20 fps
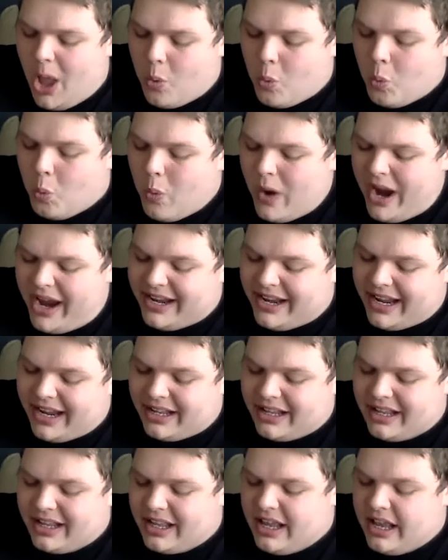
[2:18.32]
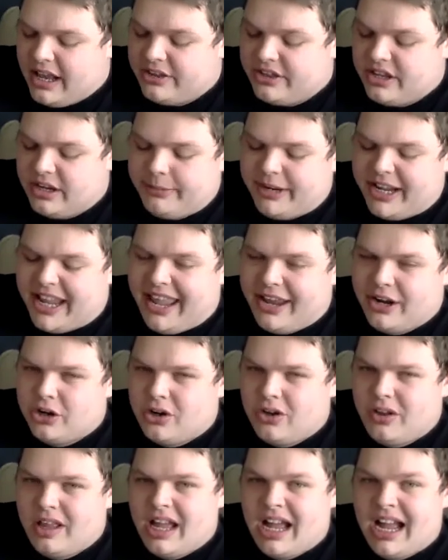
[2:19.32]
waiting. Their
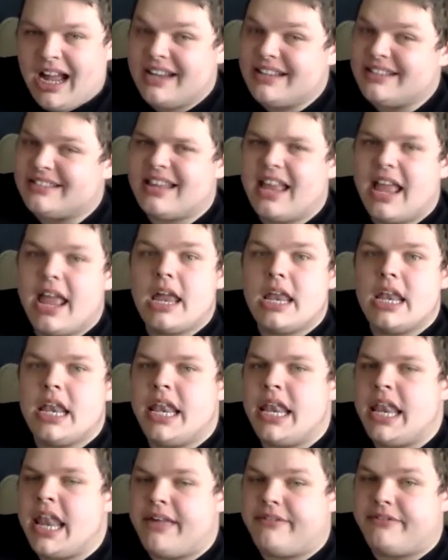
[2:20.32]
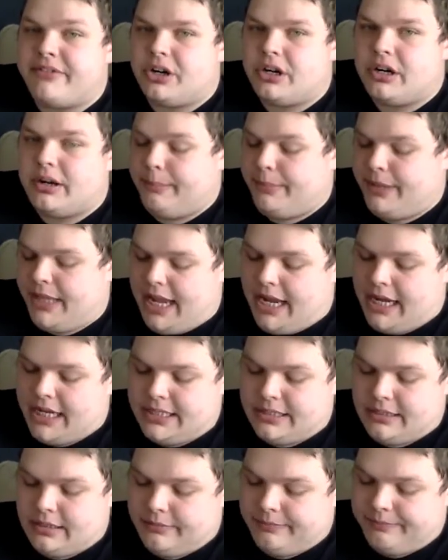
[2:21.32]
mechanical eyes never blinked.
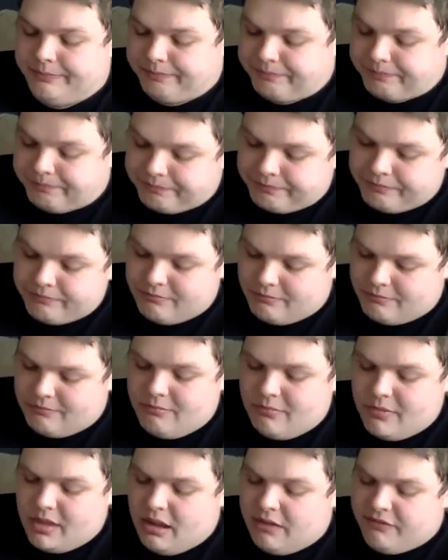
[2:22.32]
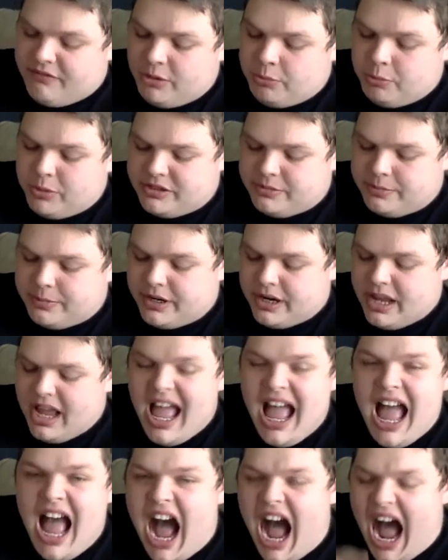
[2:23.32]
Finn whispered,
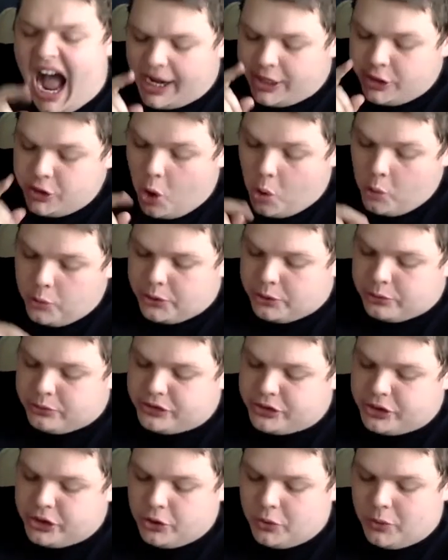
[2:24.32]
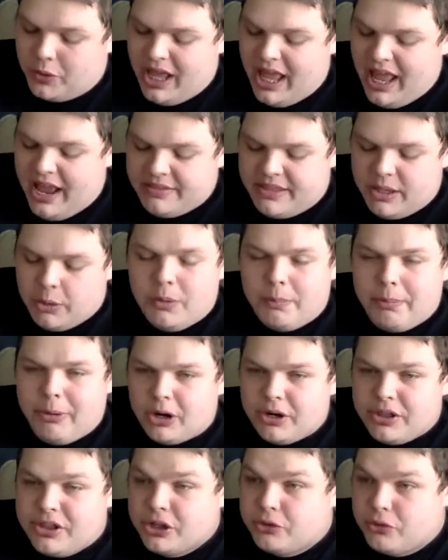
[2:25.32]
I know those 2. They were part
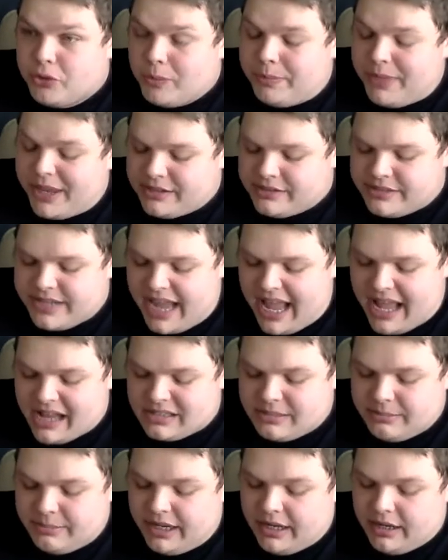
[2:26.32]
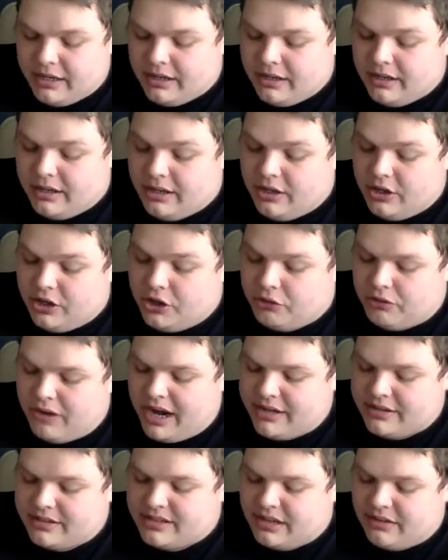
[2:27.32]
of the group that attacked me. You're
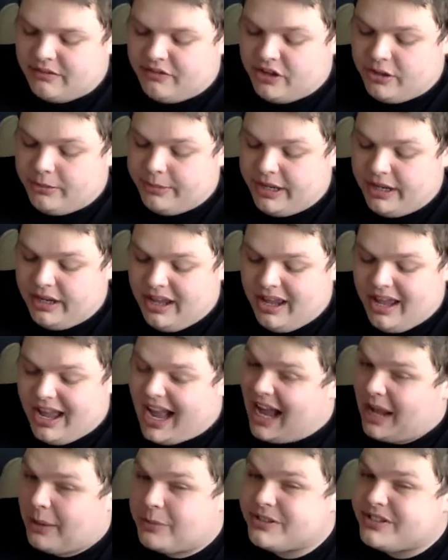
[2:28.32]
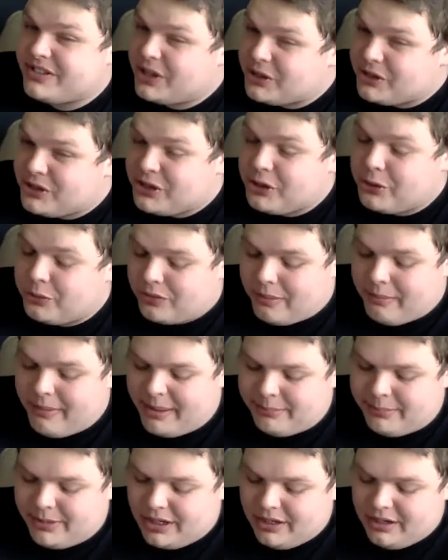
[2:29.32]
right, said Philby. I was there too,
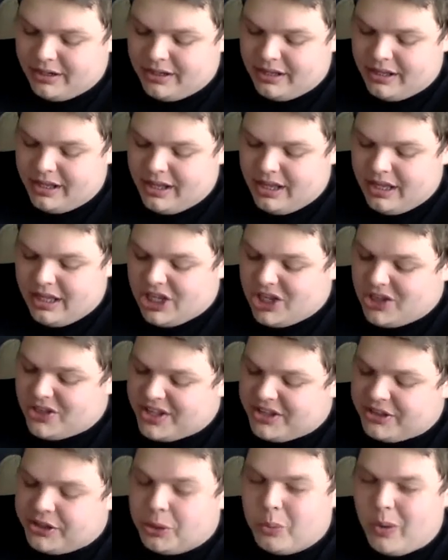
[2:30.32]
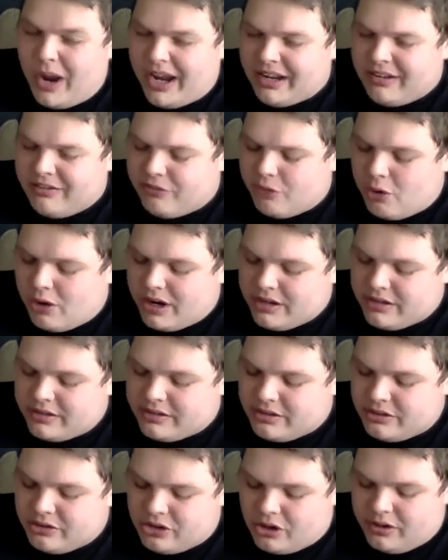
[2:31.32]
remember? You think they're waiting for us?
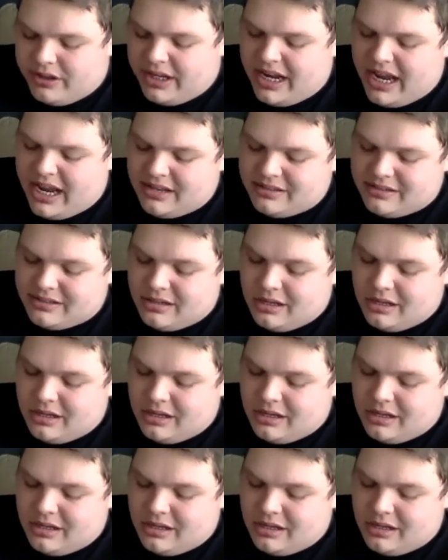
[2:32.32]
Charlene asked.